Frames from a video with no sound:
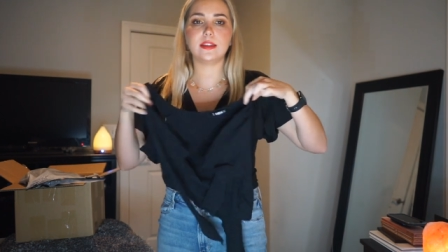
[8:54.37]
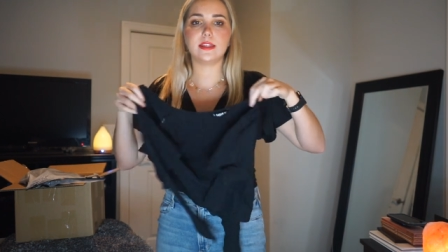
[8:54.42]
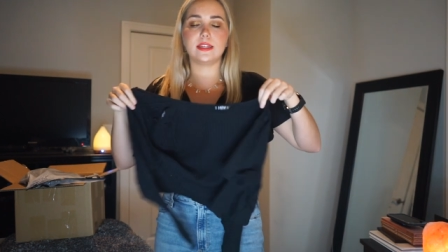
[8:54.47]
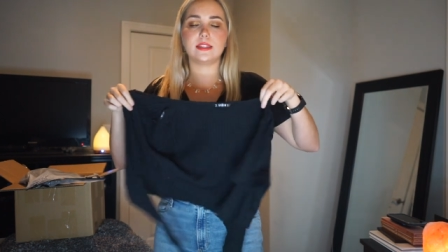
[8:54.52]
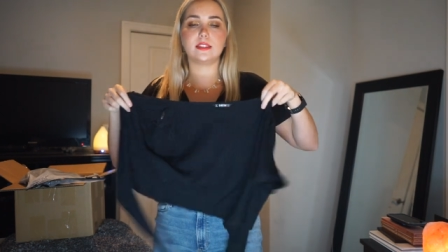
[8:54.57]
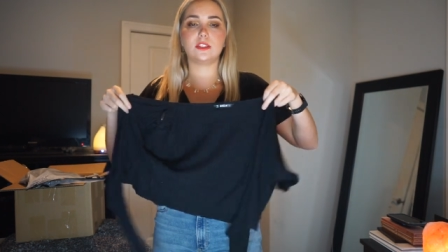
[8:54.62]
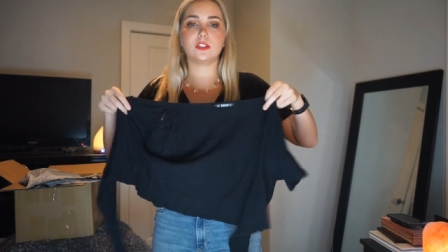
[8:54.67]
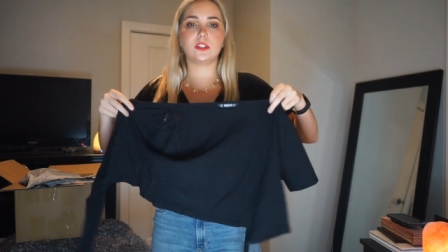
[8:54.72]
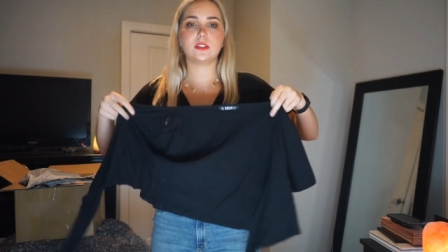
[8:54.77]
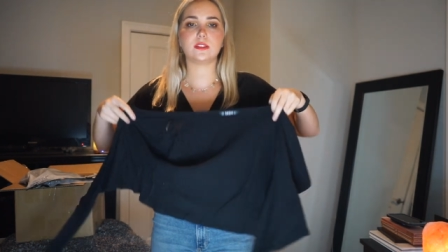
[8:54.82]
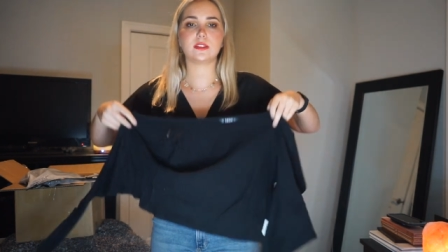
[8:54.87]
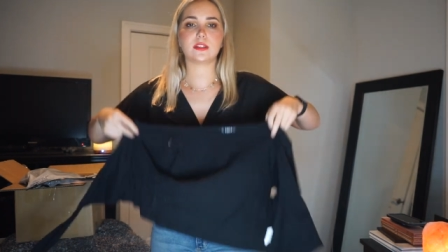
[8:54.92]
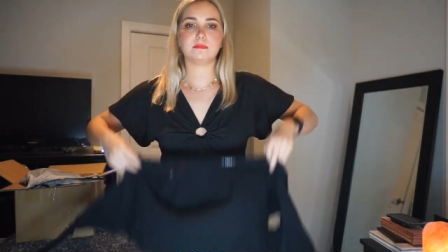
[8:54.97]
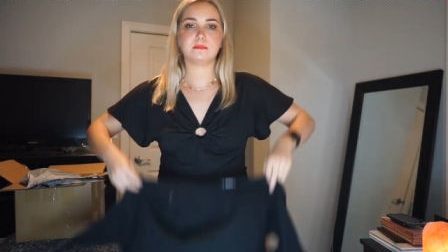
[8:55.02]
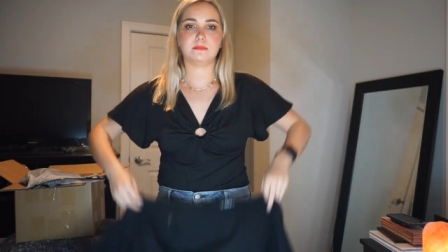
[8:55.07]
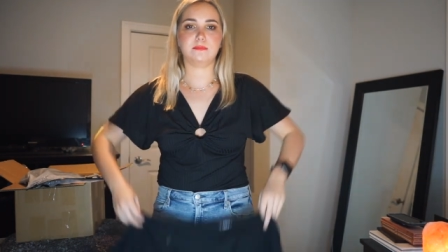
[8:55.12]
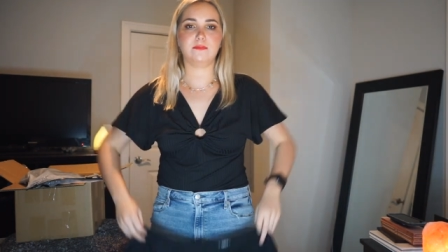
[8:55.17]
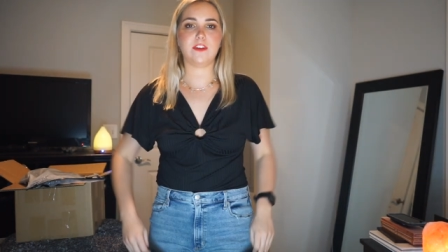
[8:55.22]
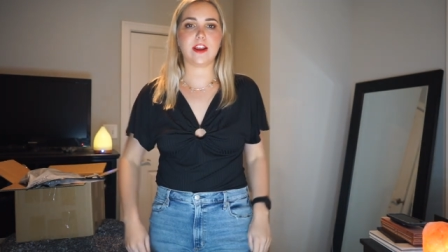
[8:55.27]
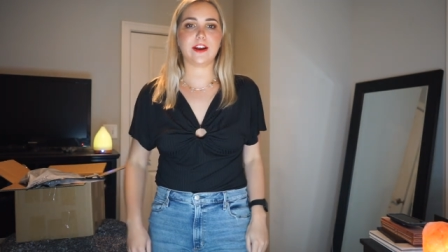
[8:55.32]
It's just
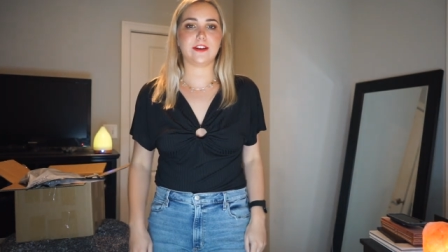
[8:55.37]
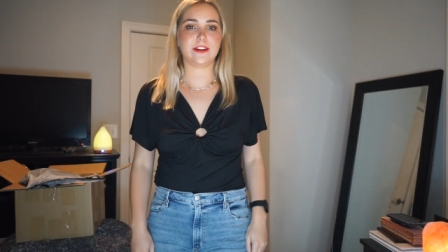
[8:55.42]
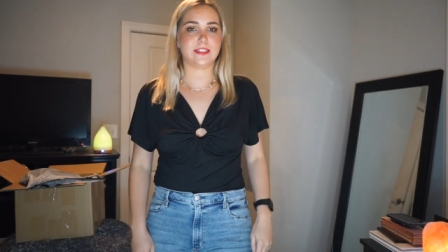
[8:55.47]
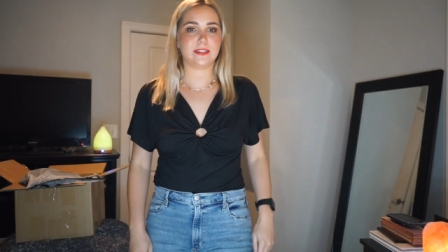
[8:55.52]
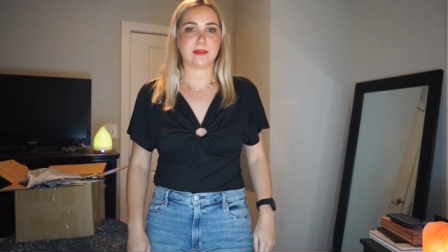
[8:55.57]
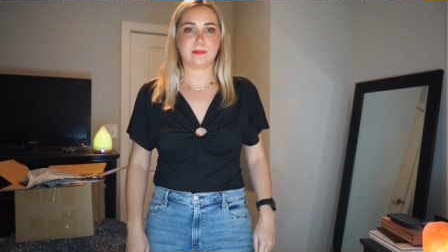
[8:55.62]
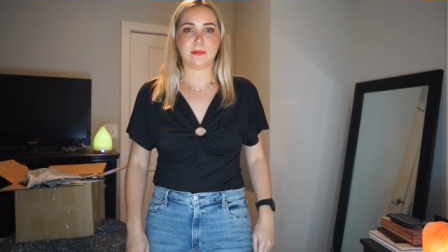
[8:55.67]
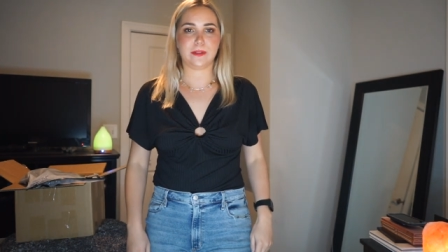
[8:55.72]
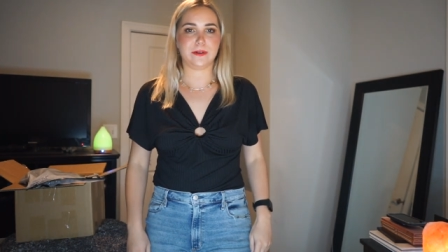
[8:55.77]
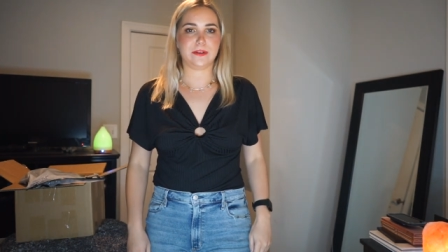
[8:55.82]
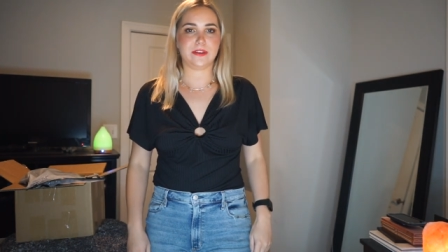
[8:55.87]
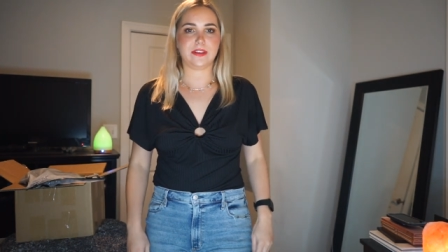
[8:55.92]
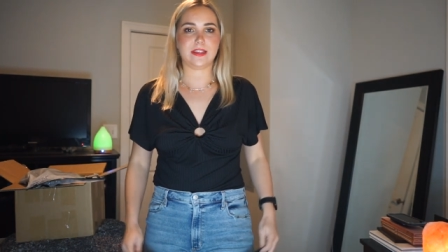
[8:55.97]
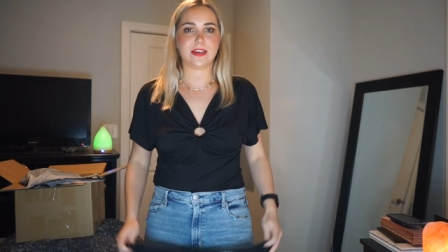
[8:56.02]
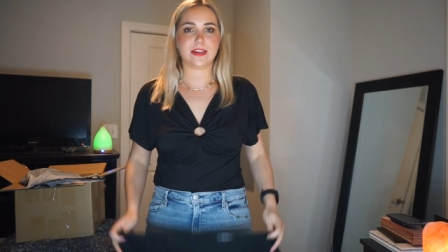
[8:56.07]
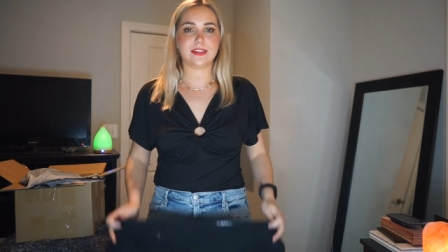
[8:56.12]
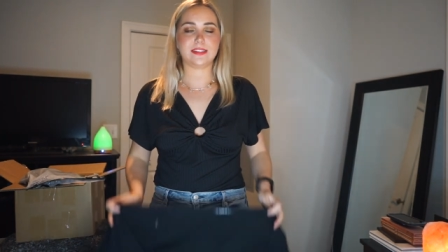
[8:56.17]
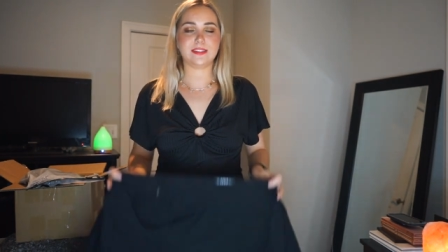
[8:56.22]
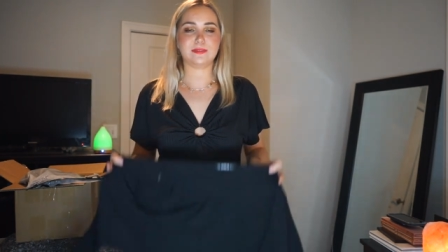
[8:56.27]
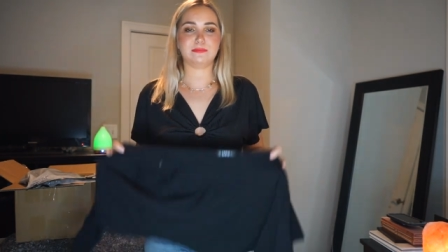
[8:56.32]
very similar to
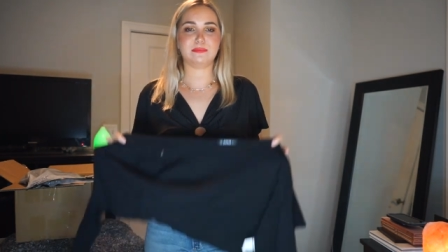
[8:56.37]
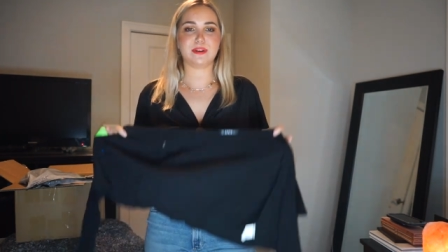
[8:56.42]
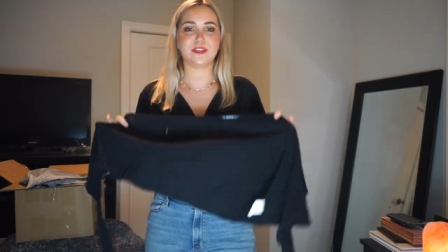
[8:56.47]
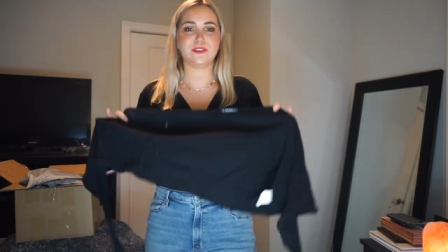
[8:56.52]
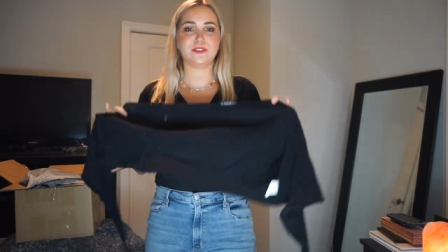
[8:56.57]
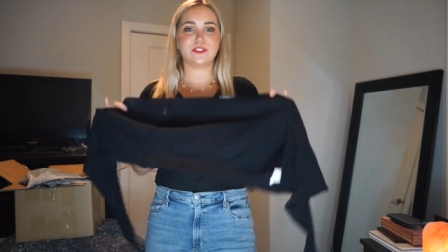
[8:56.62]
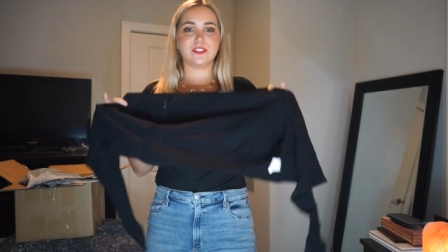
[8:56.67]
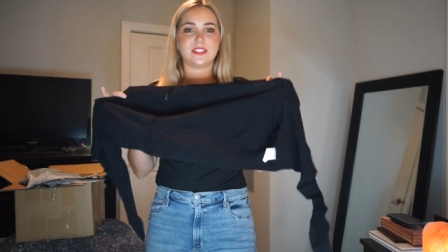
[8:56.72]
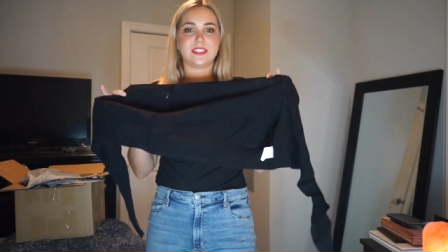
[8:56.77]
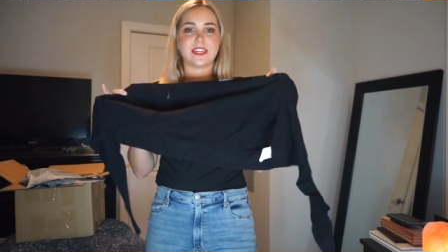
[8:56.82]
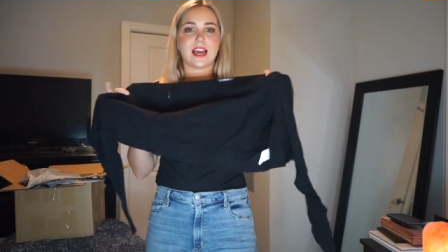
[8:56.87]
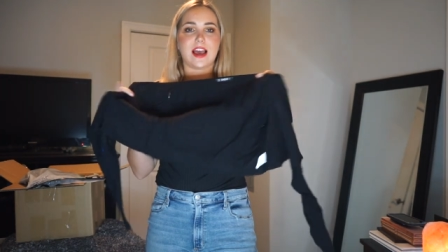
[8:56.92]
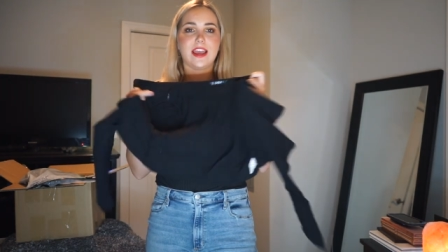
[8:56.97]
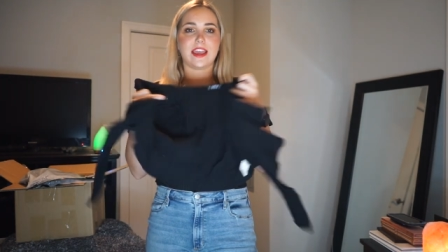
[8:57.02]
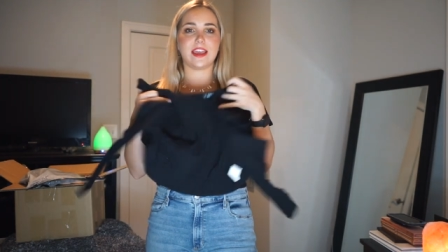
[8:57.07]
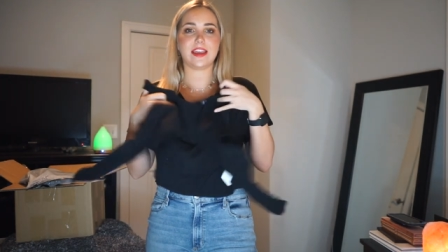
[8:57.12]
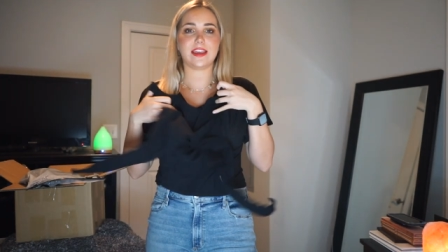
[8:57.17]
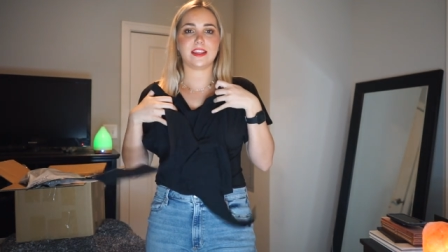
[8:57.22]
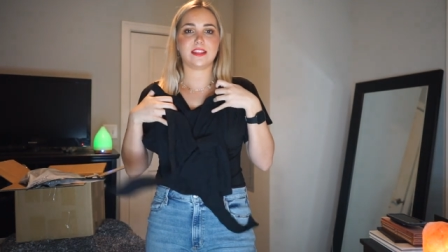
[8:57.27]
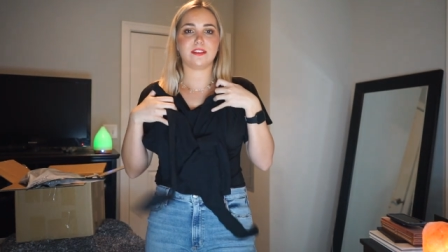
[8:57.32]
this, but you just
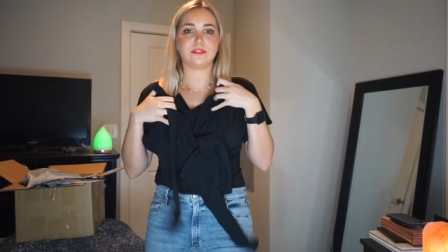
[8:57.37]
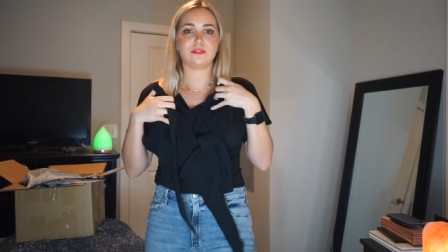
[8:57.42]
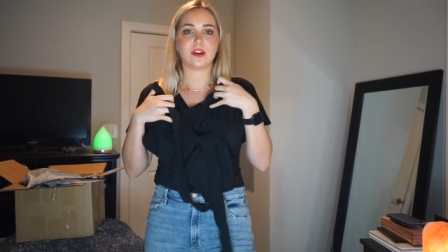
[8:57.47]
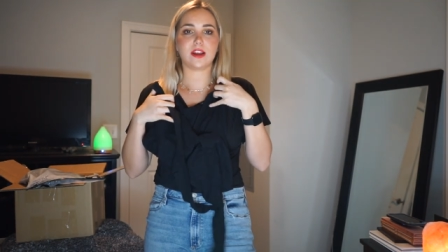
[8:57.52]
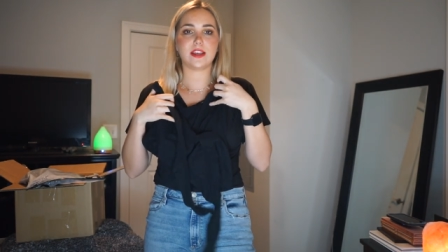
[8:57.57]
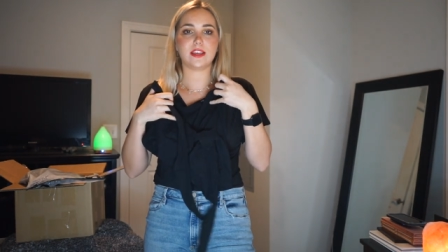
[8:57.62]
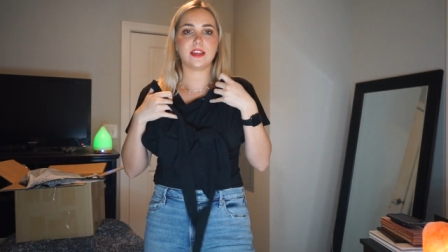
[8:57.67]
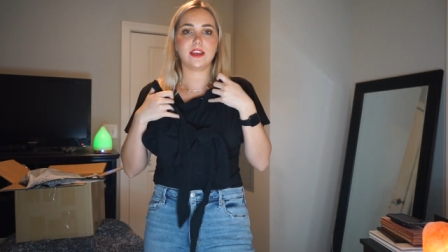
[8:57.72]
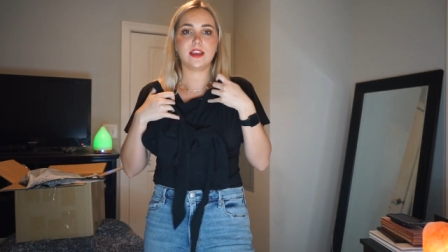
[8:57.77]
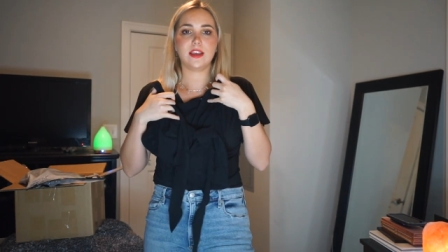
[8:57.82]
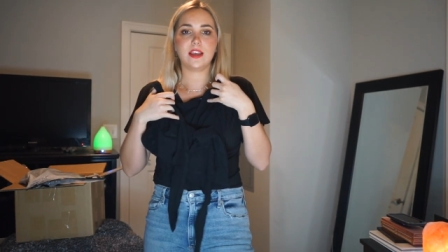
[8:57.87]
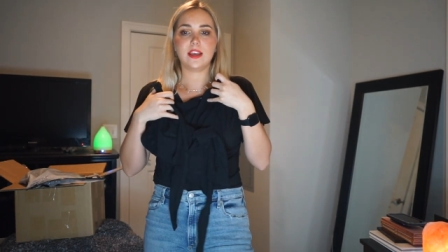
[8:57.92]
tie it in the front.